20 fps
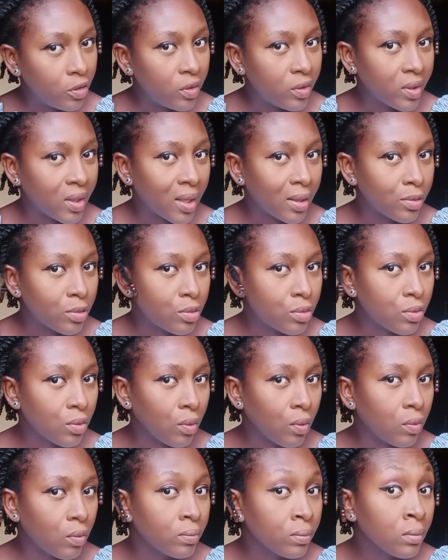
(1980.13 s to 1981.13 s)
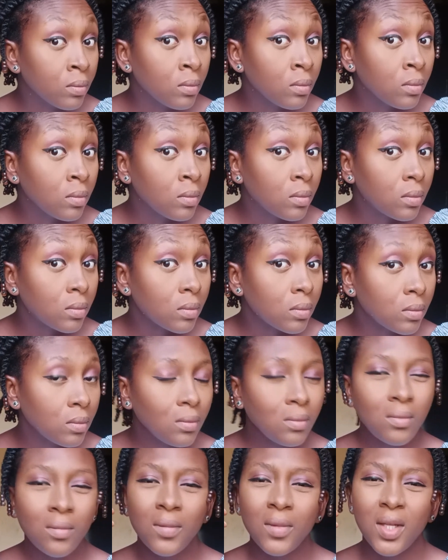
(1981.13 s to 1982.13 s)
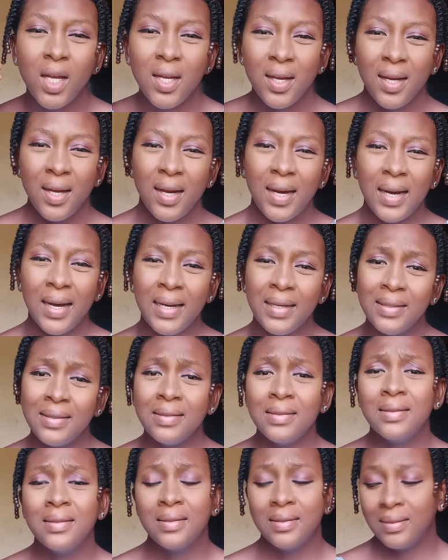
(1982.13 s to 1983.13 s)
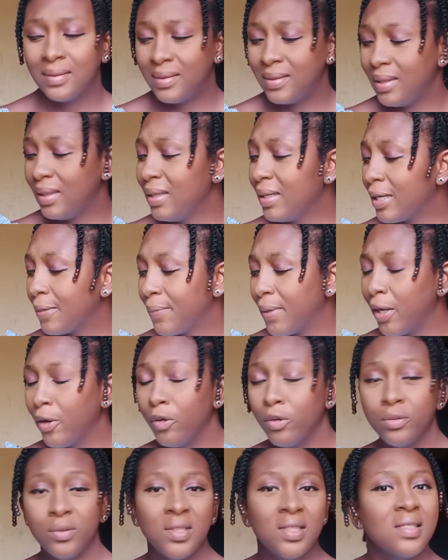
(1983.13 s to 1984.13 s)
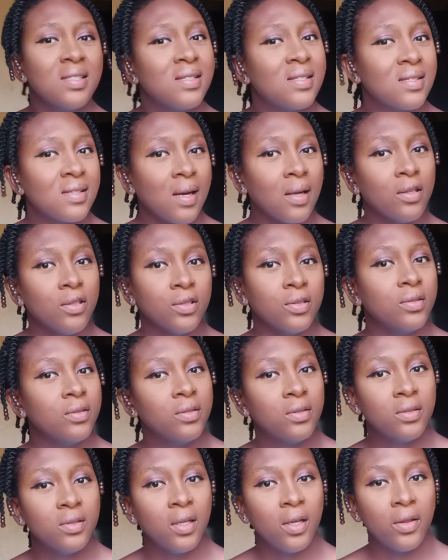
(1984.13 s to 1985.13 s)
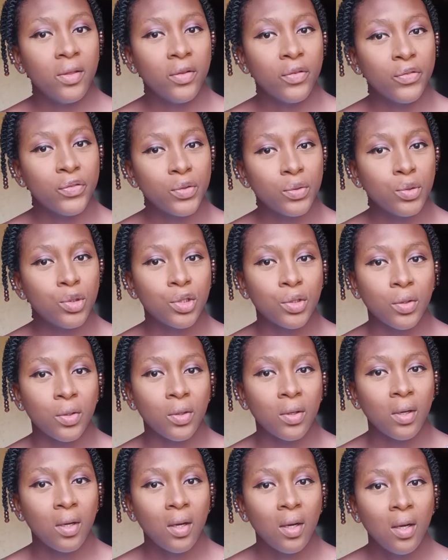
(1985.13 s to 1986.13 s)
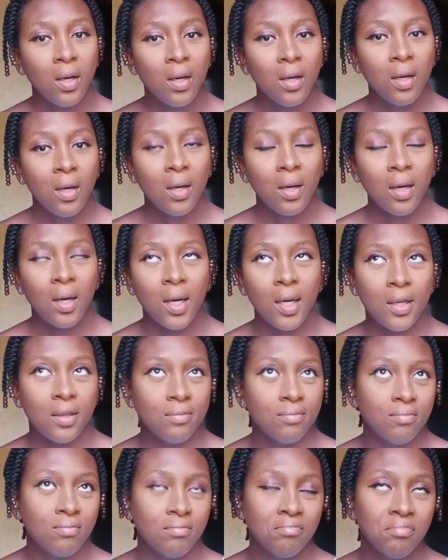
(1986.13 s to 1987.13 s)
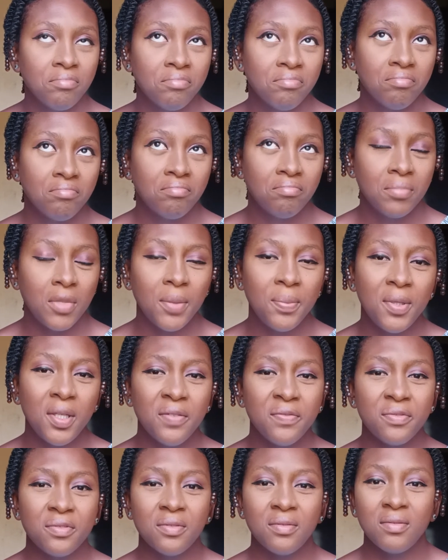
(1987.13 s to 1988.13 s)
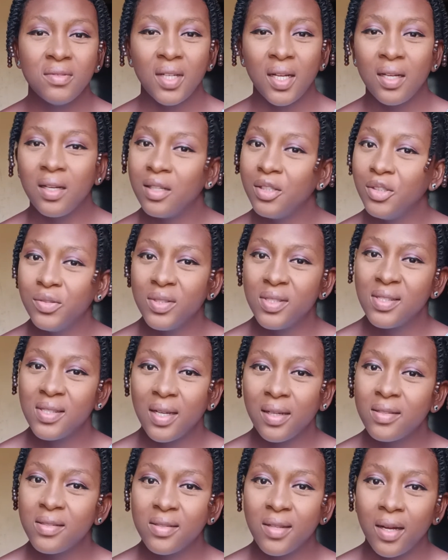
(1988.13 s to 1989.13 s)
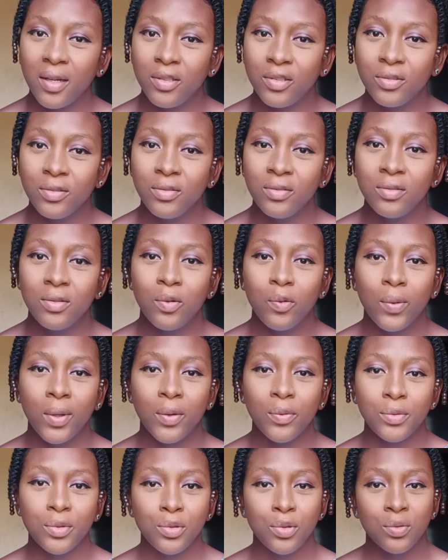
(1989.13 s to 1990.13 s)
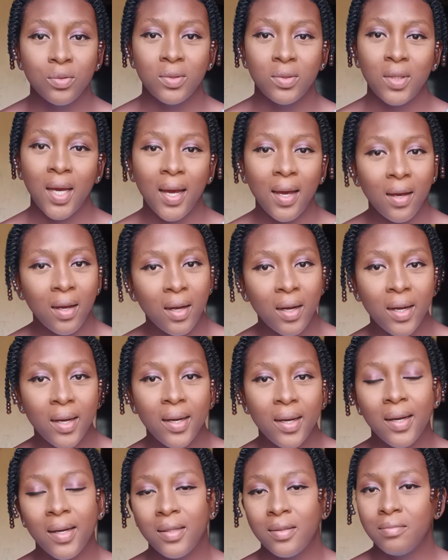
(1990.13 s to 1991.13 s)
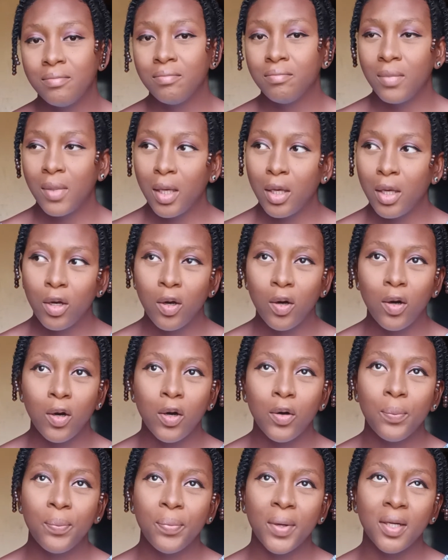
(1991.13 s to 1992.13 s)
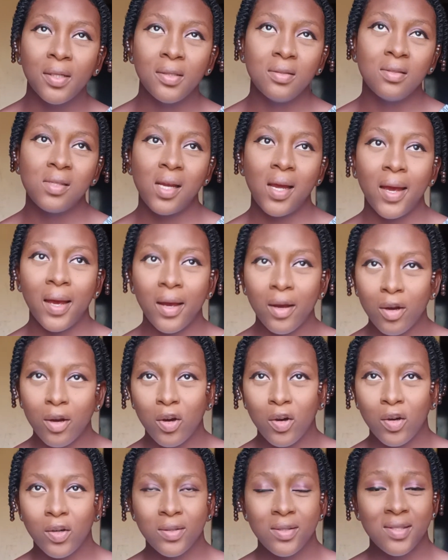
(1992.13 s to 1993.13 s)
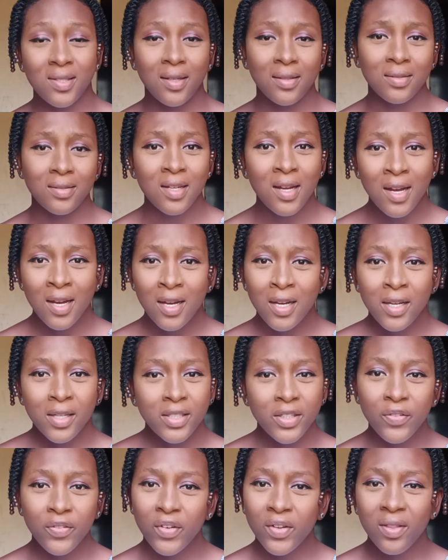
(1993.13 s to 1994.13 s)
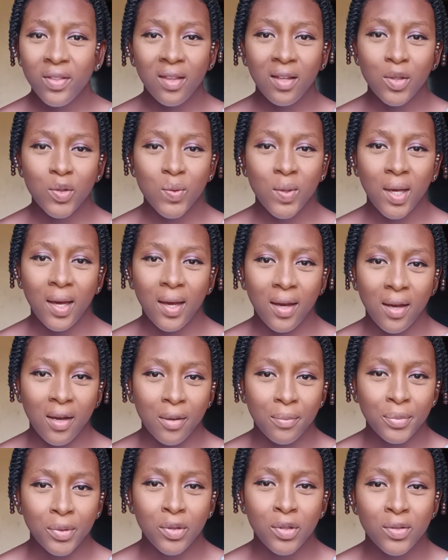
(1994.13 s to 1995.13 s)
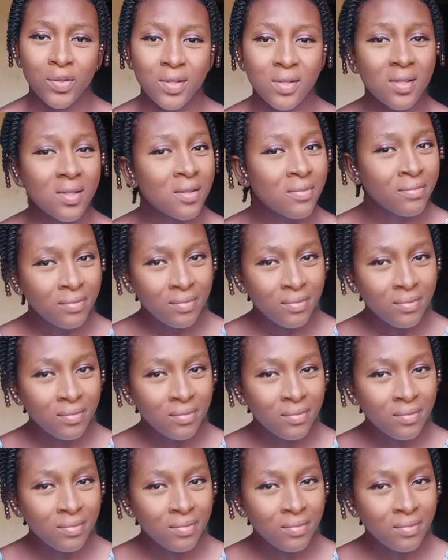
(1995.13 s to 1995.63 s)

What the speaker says: that. So I think I might own a salon in the future. Um, Maybe even like a unisex salon where we do hair and makeup and haircuts and different things with hair because